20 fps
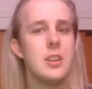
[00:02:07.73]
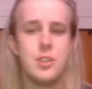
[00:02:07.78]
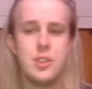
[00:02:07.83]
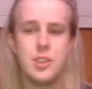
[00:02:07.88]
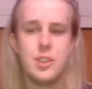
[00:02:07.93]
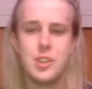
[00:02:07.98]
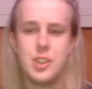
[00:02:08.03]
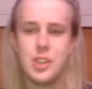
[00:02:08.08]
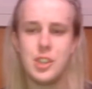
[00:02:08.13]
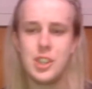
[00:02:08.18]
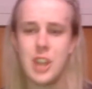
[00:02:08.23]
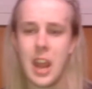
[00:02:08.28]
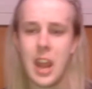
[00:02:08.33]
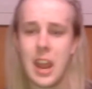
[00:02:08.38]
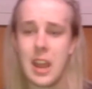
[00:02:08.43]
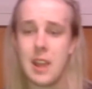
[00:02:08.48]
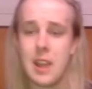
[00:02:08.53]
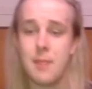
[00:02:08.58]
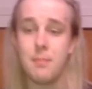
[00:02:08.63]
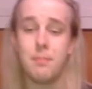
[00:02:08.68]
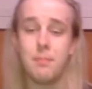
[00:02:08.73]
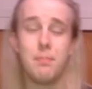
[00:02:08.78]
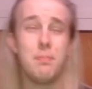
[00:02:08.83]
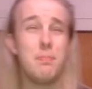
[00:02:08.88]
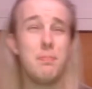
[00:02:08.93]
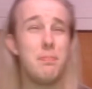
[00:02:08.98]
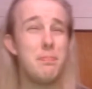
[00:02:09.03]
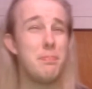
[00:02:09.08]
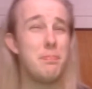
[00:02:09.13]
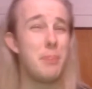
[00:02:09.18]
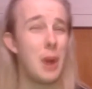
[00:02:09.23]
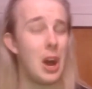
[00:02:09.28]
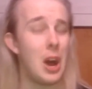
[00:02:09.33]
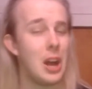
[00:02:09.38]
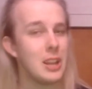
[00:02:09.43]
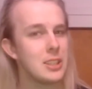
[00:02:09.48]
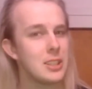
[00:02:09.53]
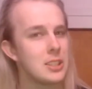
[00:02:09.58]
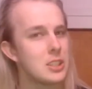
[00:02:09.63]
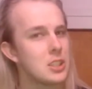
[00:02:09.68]
J.
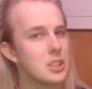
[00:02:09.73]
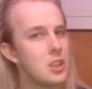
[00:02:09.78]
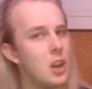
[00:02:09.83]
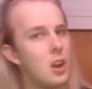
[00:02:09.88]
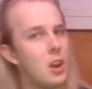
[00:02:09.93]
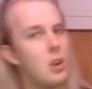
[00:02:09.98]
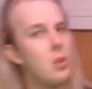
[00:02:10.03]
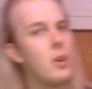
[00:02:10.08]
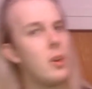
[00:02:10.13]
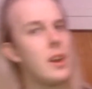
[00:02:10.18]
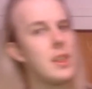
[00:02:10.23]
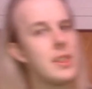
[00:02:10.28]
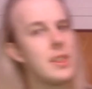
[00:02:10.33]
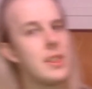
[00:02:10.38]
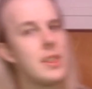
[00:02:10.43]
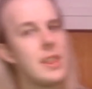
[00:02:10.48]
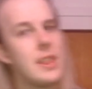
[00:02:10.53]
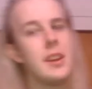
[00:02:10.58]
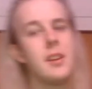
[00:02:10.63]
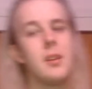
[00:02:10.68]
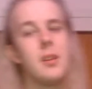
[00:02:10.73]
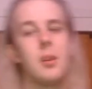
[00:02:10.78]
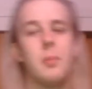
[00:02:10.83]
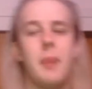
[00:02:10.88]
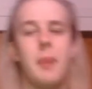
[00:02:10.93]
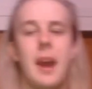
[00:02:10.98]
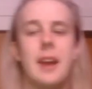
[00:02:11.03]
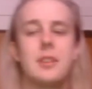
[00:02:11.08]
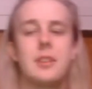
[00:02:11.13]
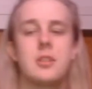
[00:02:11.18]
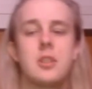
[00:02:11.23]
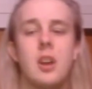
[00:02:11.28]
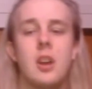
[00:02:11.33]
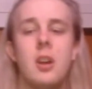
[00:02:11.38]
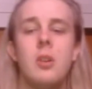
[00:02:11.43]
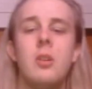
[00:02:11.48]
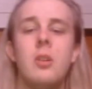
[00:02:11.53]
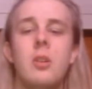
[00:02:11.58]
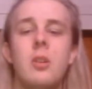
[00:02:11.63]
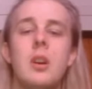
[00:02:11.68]
Bosco, I think, or
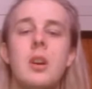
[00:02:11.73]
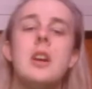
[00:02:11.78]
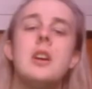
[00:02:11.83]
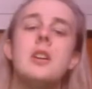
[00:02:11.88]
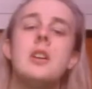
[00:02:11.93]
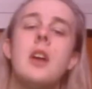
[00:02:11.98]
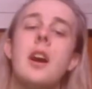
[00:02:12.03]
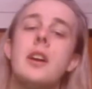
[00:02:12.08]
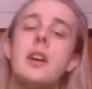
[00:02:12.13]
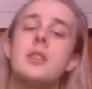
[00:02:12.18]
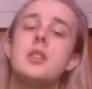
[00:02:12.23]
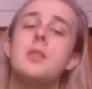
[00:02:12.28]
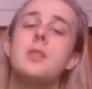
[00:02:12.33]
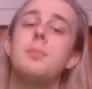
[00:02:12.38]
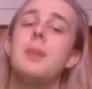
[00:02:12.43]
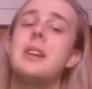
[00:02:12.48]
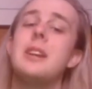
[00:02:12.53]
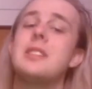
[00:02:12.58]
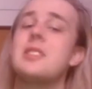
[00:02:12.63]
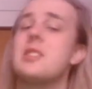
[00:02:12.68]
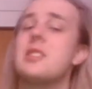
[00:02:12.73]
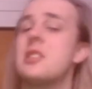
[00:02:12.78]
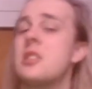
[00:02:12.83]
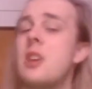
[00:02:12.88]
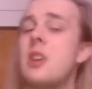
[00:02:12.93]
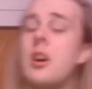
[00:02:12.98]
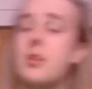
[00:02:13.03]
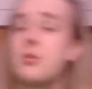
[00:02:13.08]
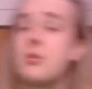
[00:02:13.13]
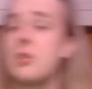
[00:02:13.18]
Basco. She plays Cassandra